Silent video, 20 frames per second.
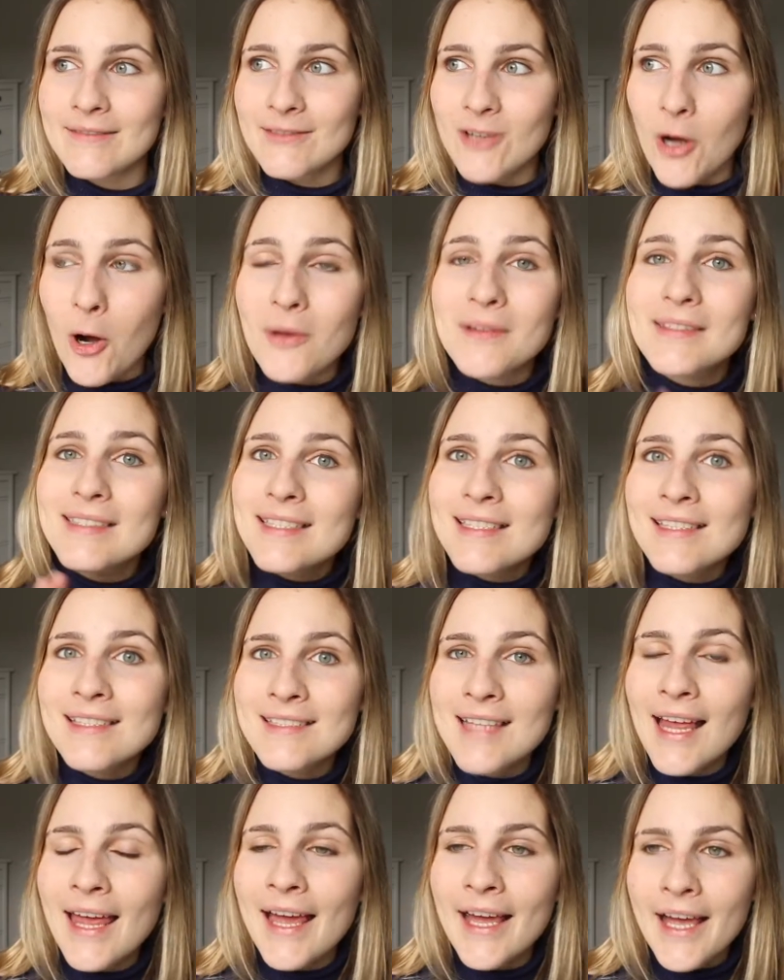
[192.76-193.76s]
constantly
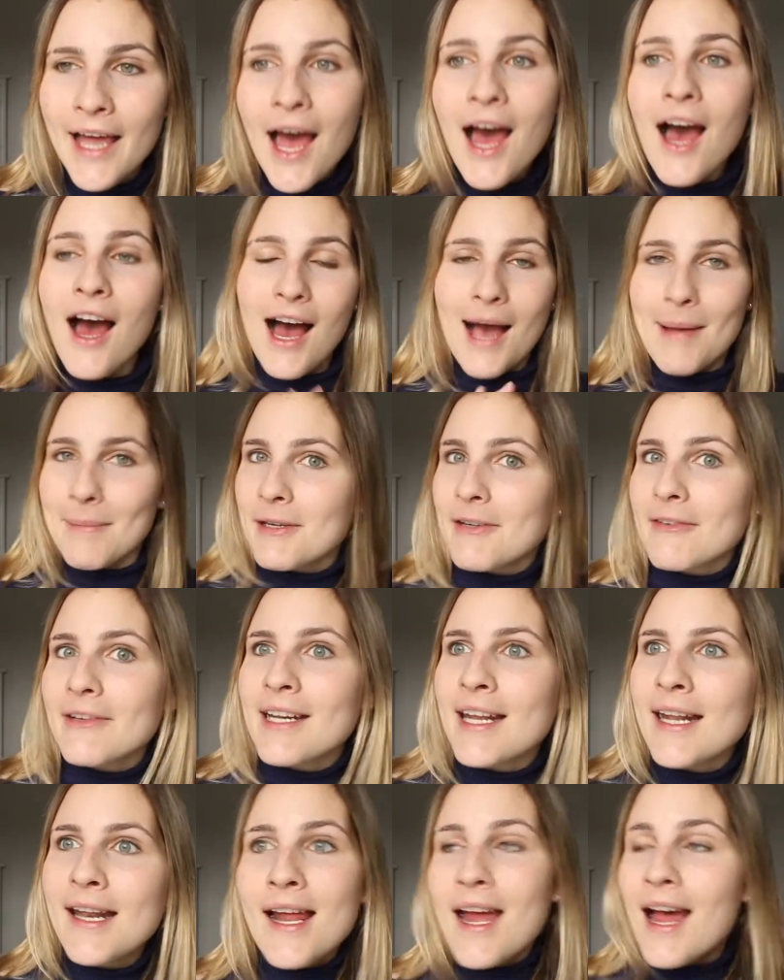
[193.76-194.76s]
saying, I'm gonna
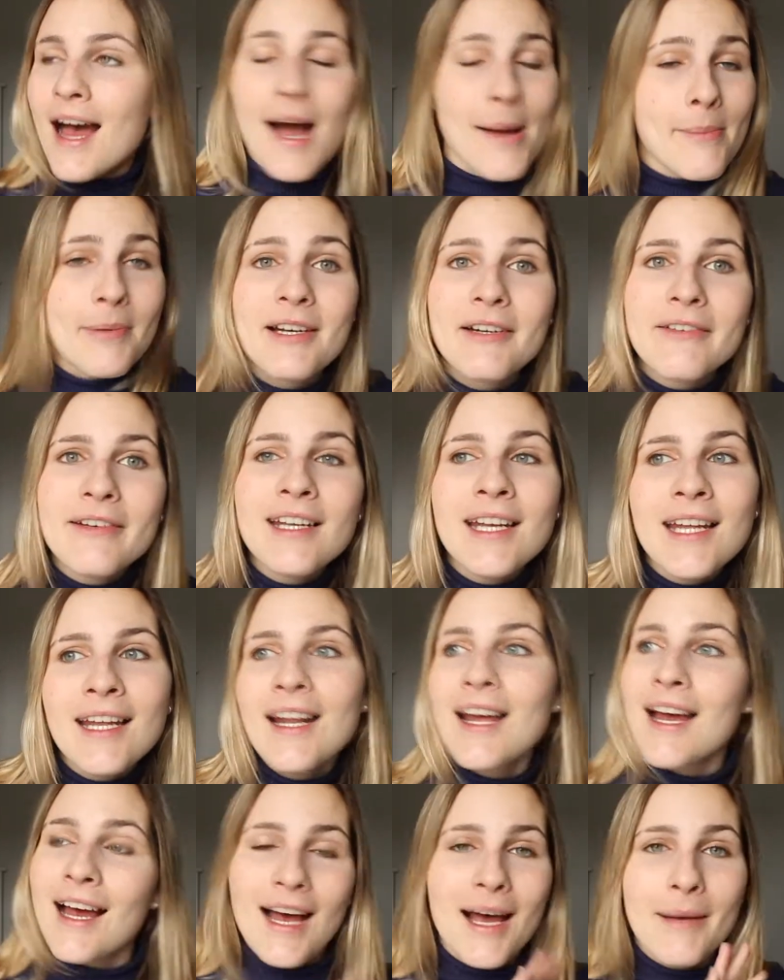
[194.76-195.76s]
read it, I'm gonna read
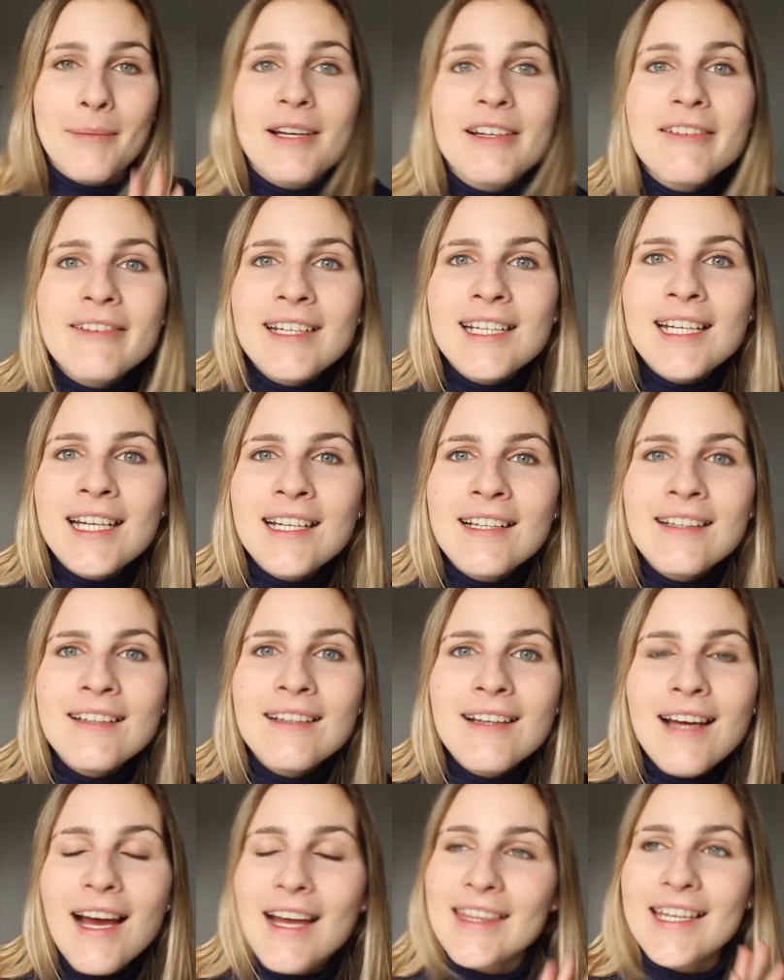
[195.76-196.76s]
it, I'm gonna read it,
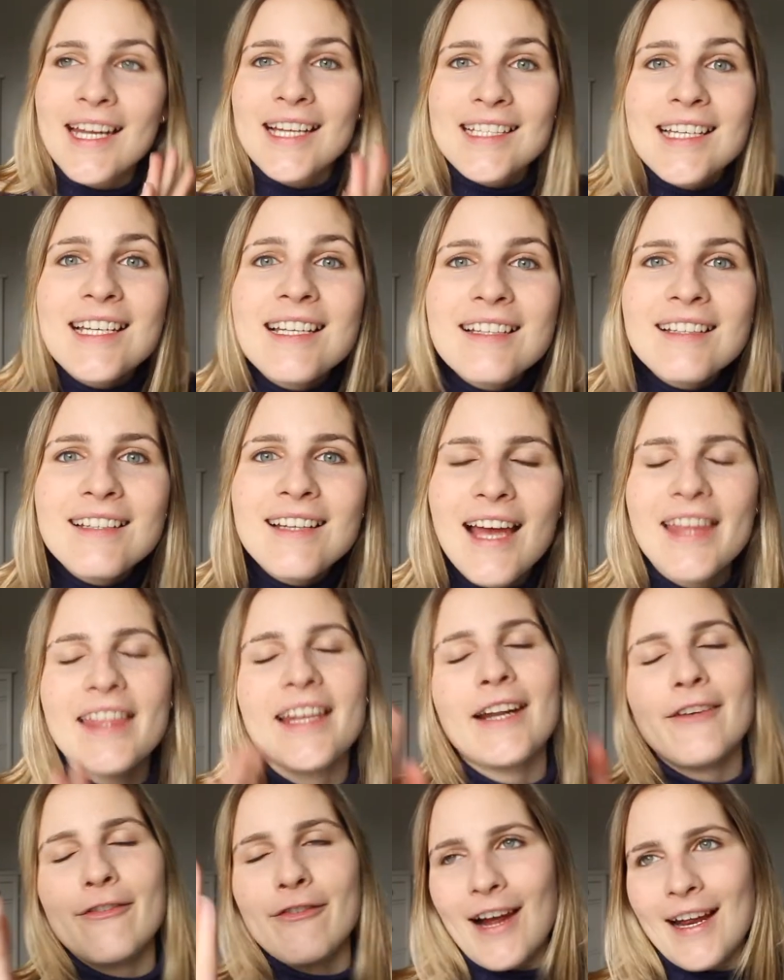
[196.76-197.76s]
and then I didn't, and
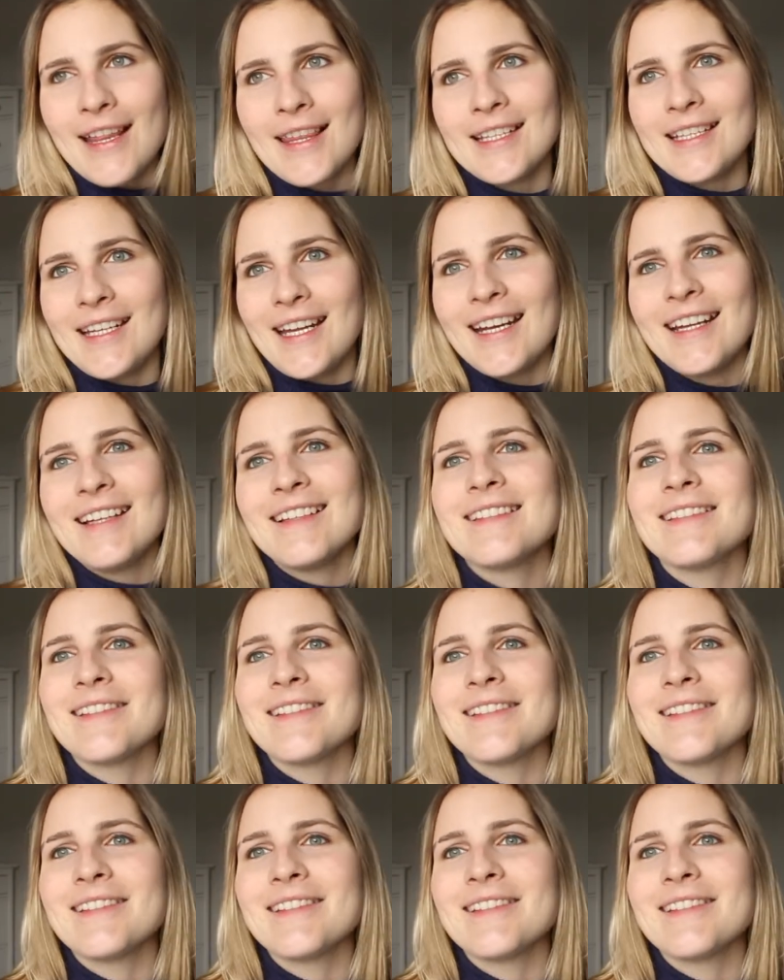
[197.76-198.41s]
then I finally did.